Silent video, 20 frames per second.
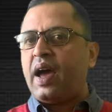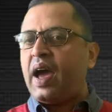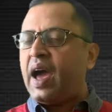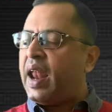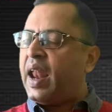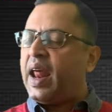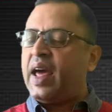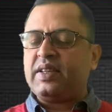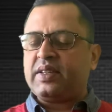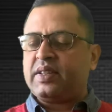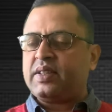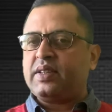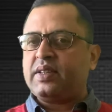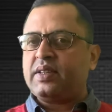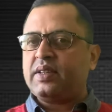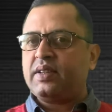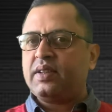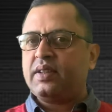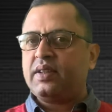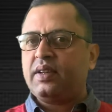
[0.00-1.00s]

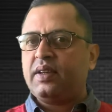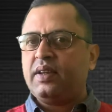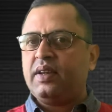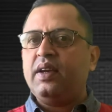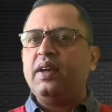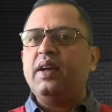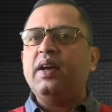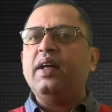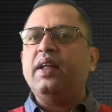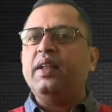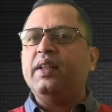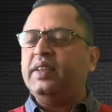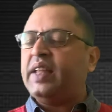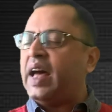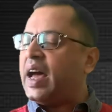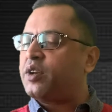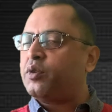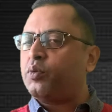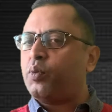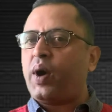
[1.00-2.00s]
Alas,
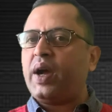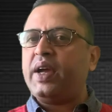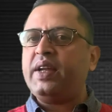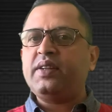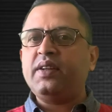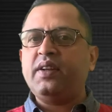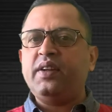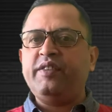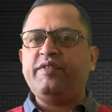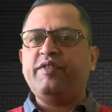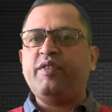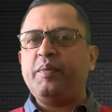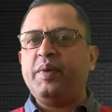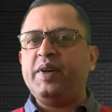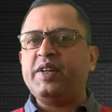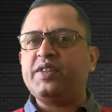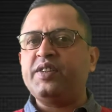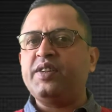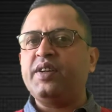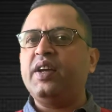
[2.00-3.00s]
that vital
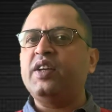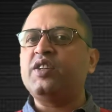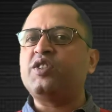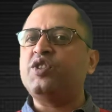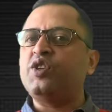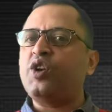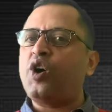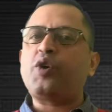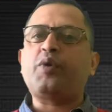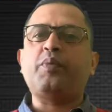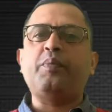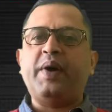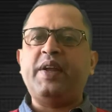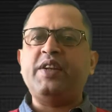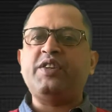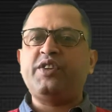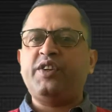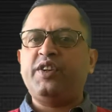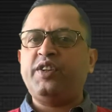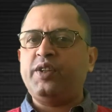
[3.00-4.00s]
information is not
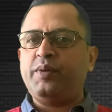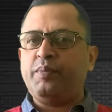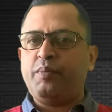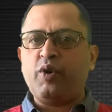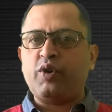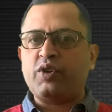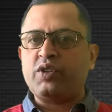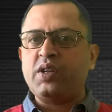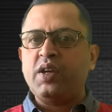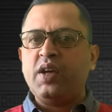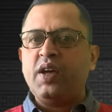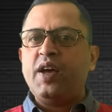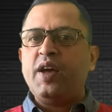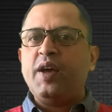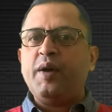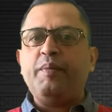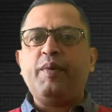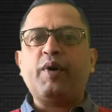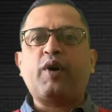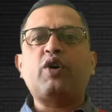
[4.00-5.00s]
mentioned in the books
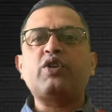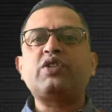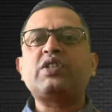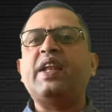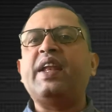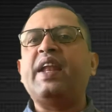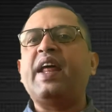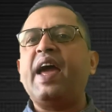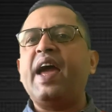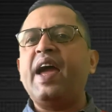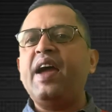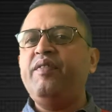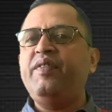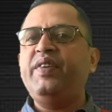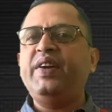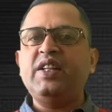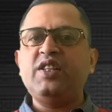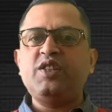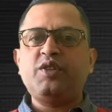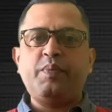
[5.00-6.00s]
because an
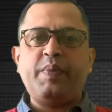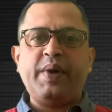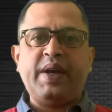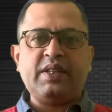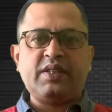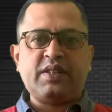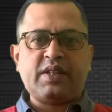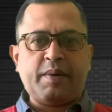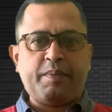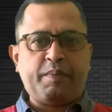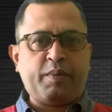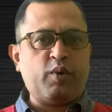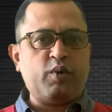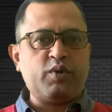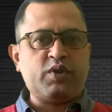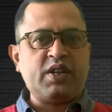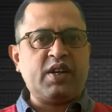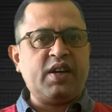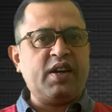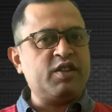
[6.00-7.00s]
evidence-based
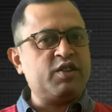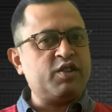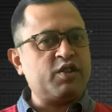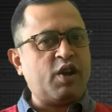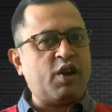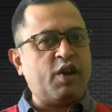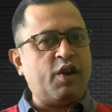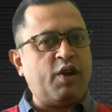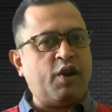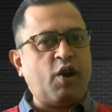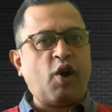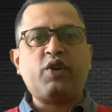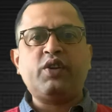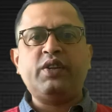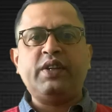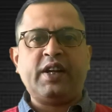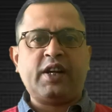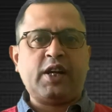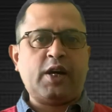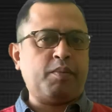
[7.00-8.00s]
approach is
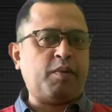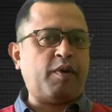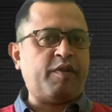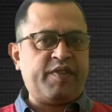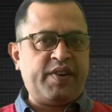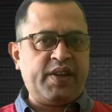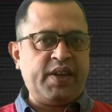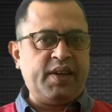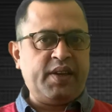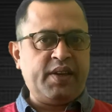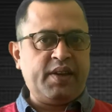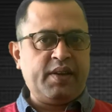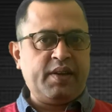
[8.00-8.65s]
not their cup of tea.